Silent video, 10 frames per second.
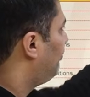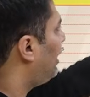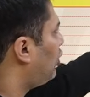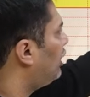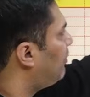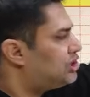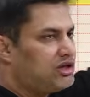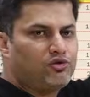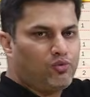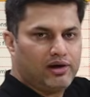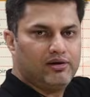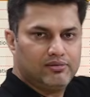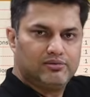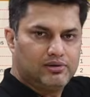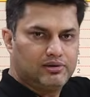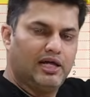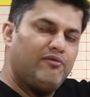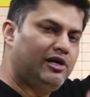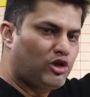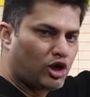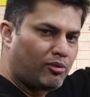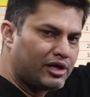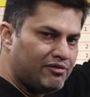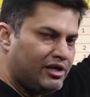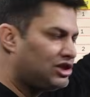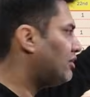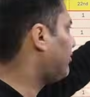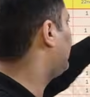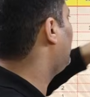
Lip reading: we are talking about shift 1. Then we'll talk about evening shift